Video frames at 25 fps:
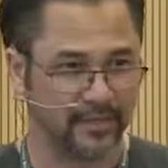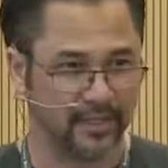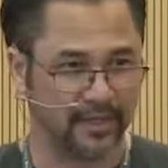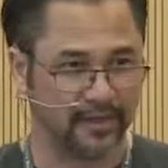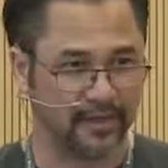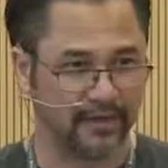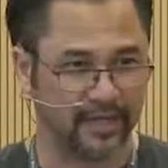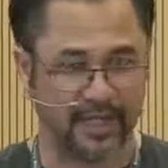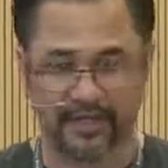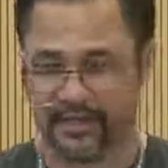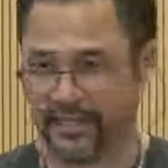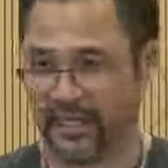
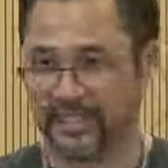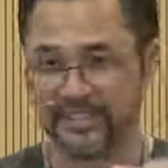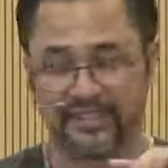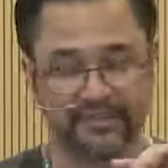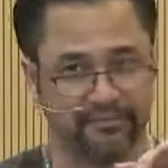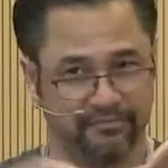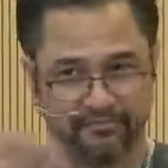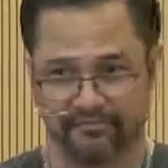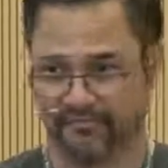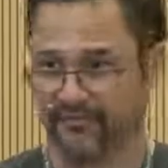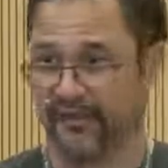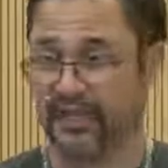Okay, that's
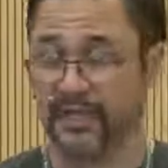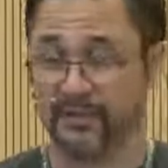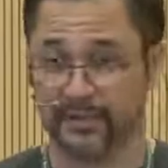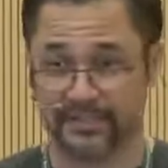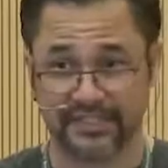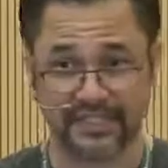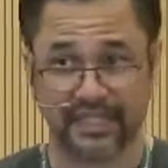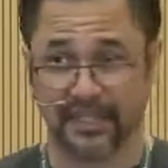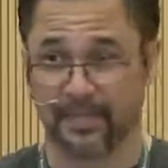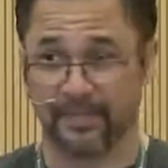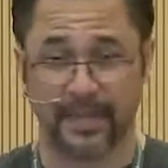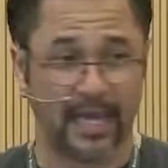
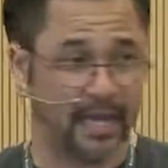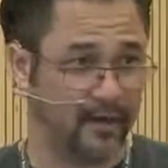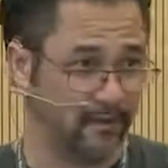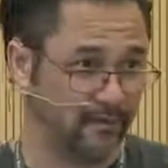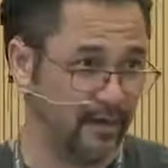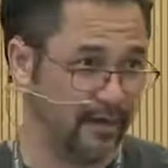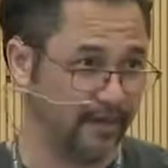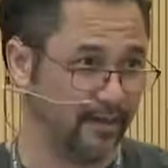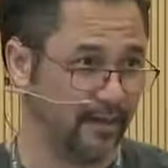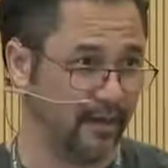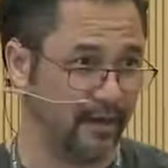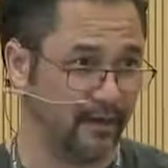50% of the battle
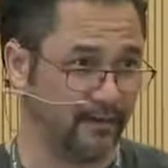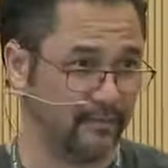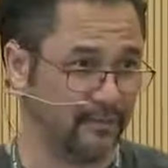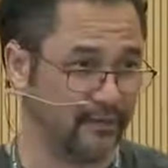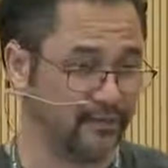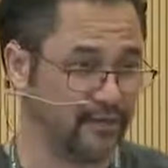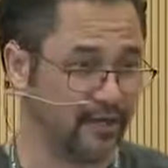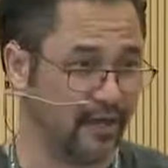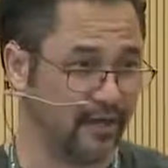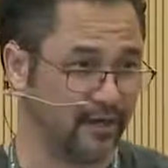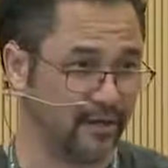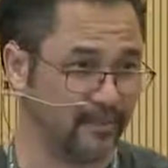right there. You
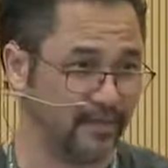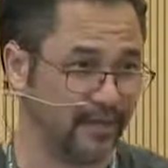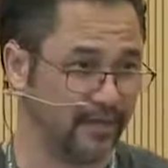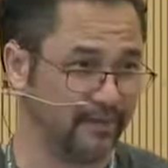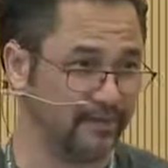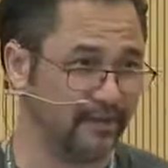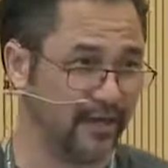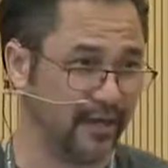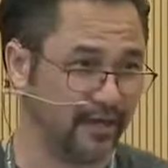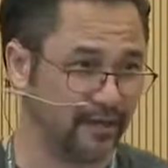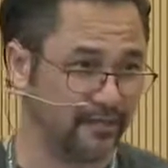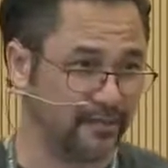can Docker build
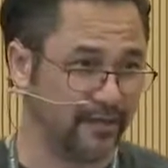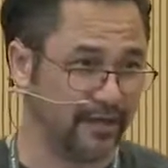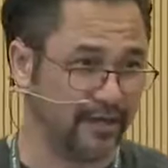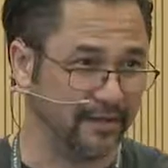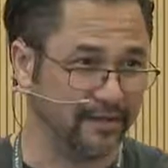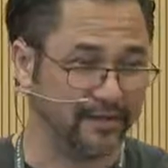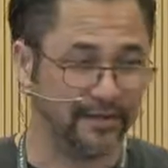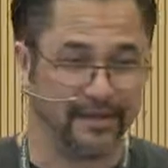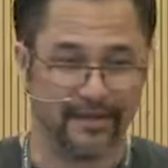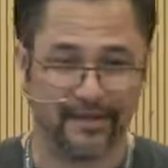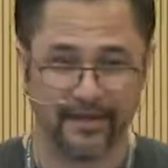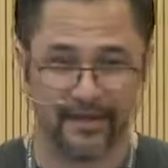and Docker run. All
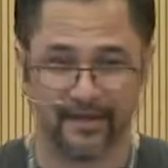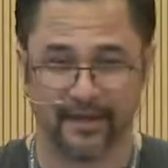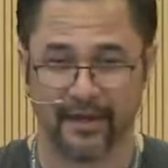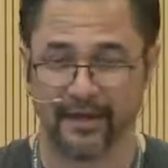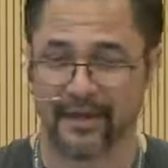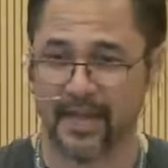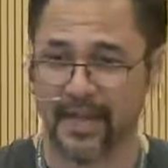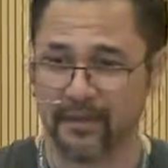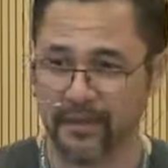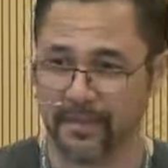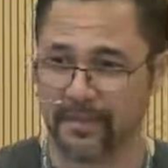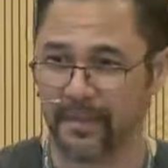right,
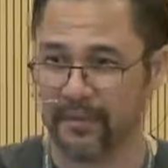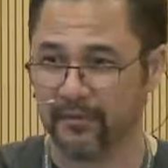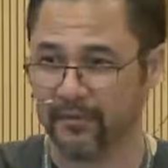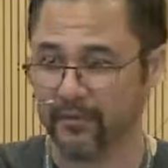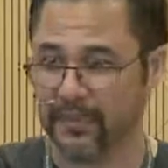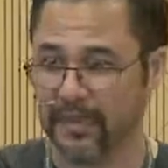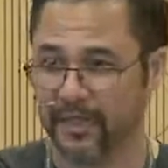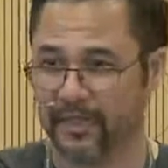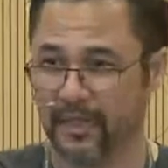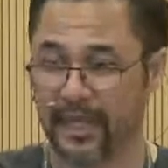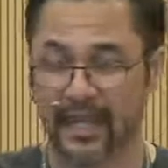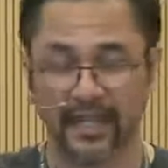how many people have
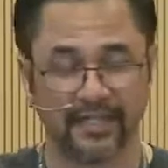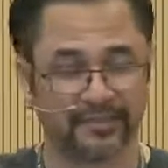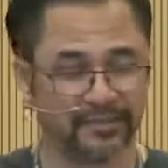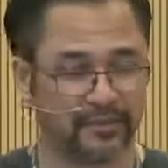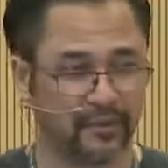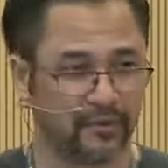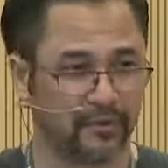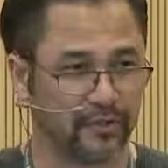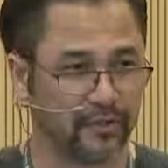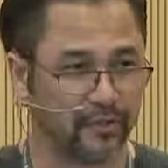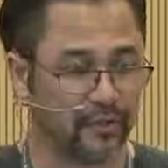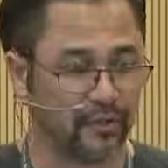been
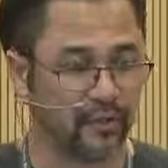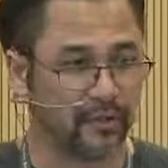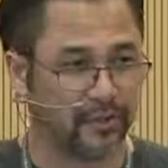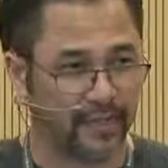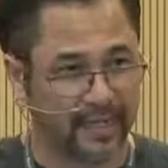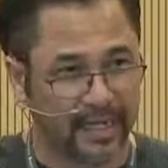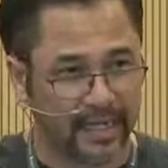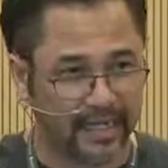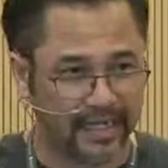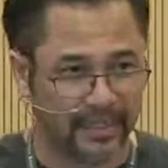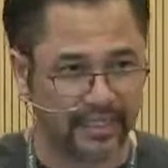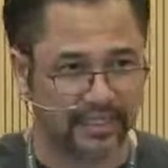hands-on with
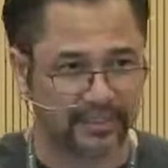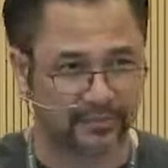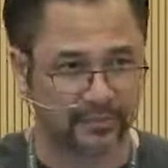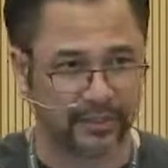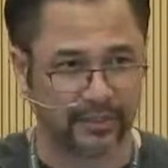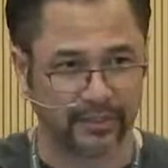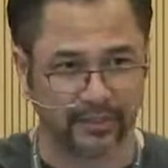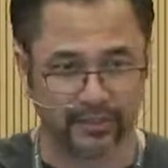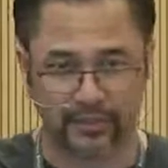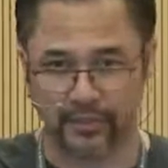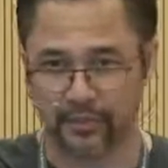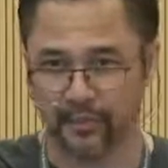Kubernetes
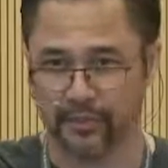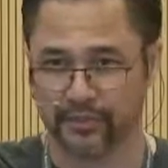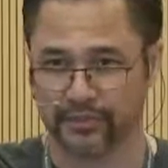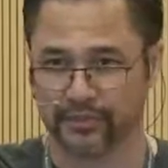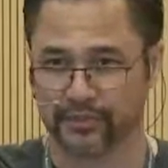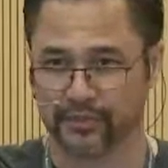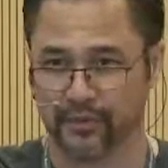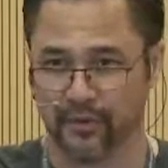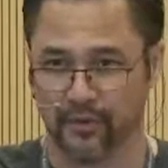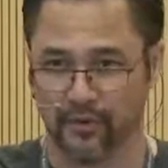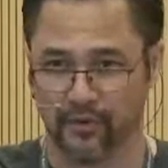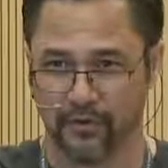with kube
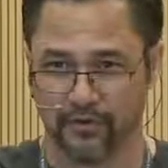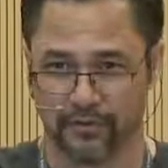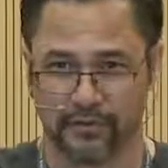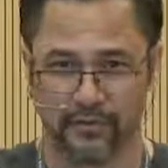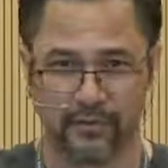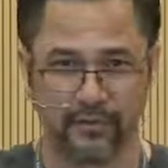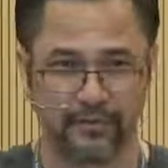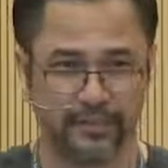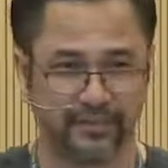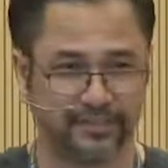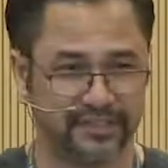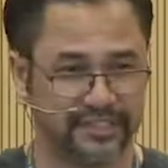control,
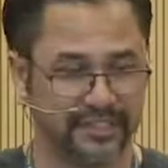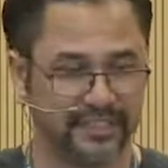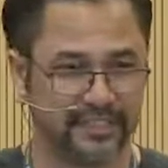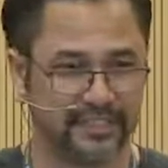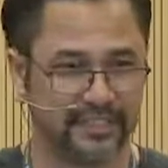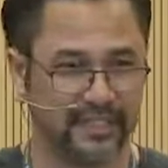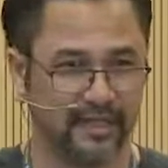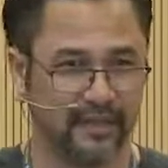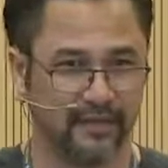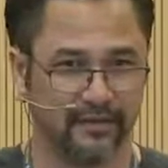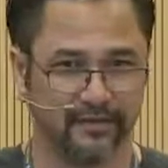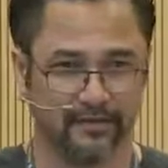
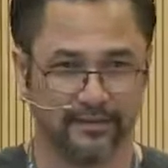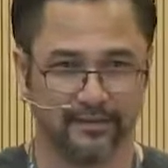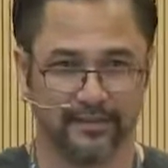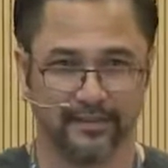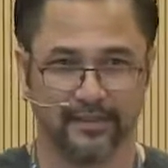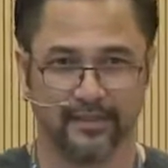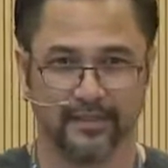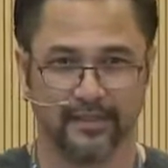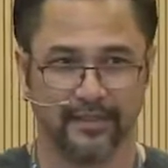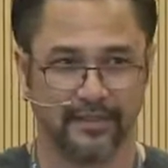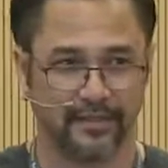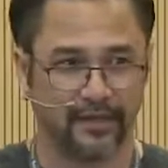kubectl?
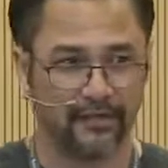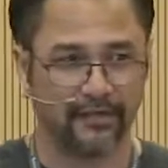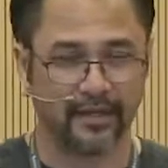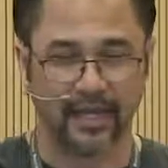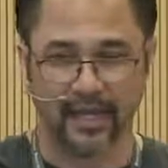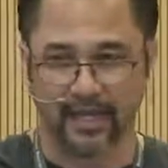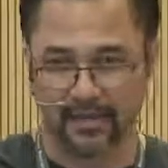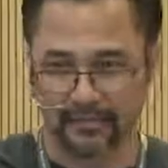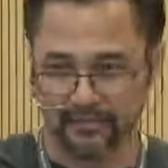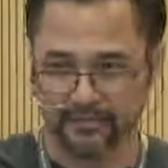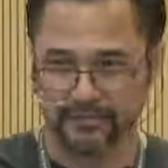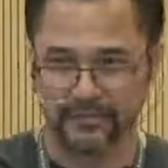
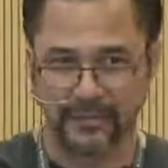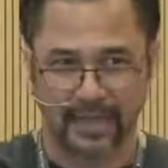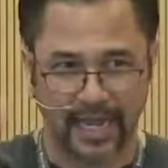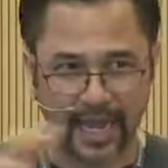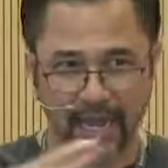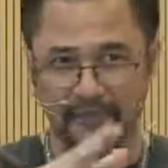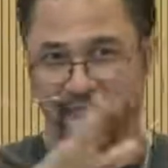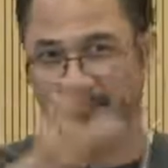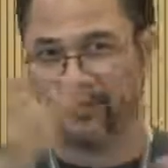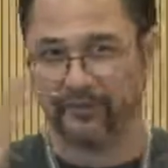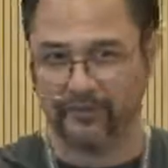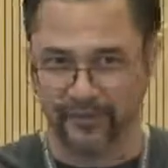Okay,
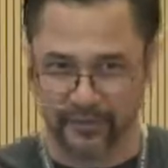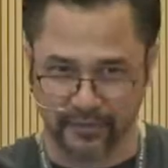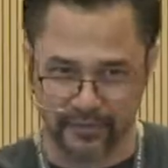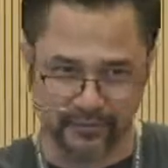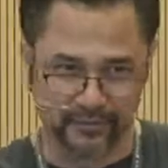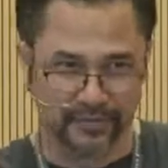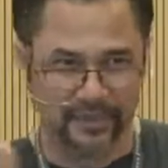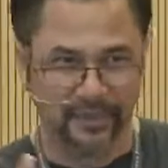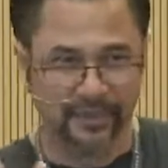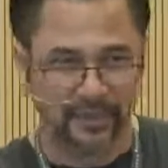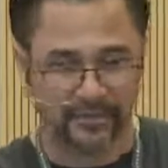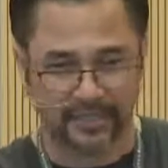half of you.
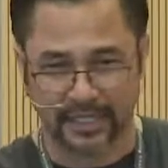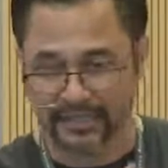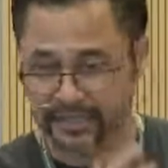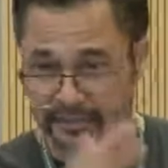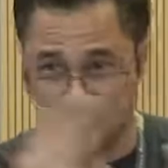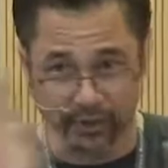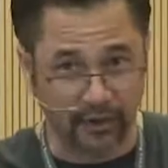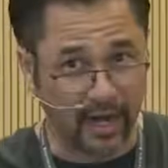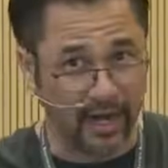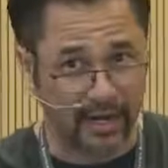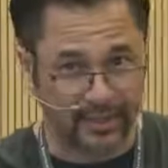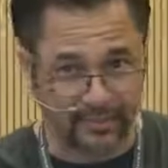That's
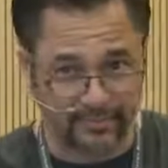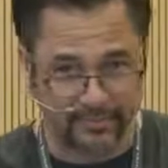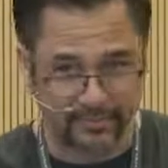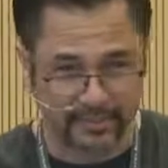great.